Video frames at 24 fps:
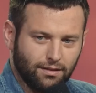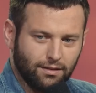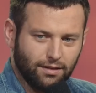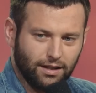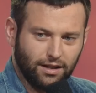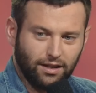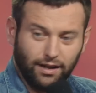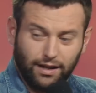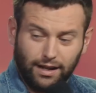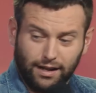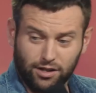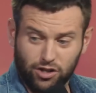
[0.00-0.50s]

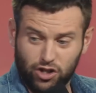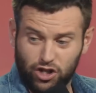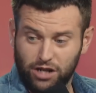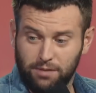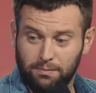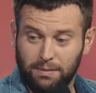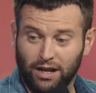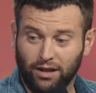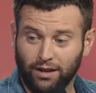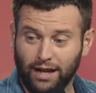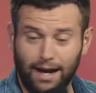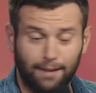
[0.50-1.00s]
Like, you got a
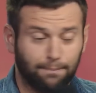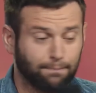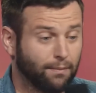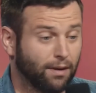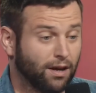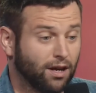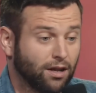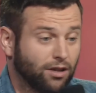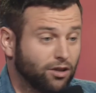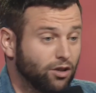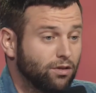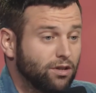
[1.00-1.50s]
Gmail
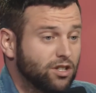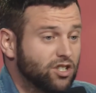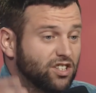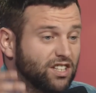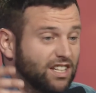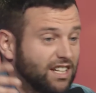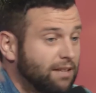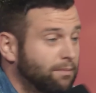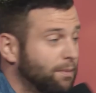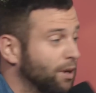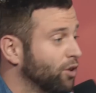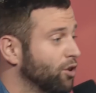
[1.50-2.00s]
app? You could
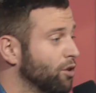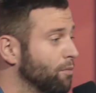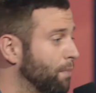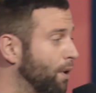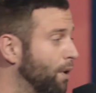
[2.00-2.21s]
just email your